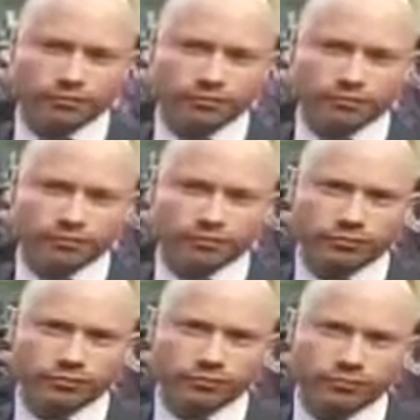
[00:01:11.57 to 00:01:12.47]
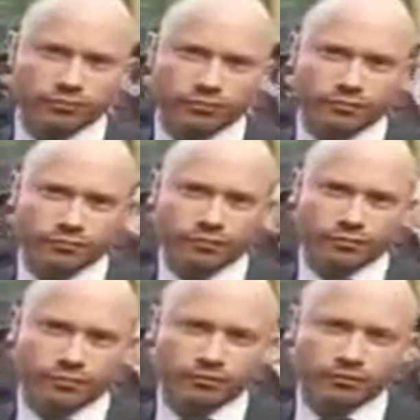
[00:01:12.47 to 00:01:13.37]

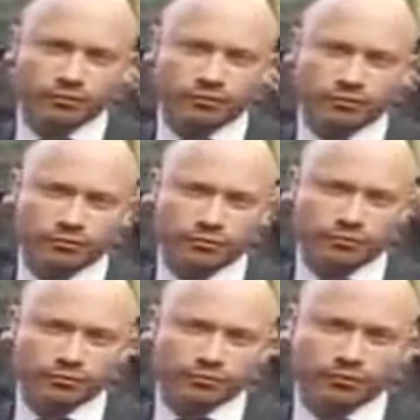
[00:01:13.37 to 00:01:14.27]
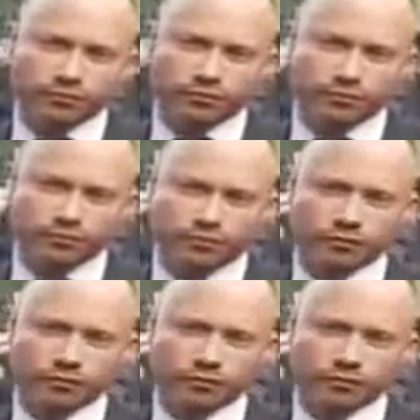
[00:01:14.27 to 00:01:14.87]
No words are spoken by the person on screen.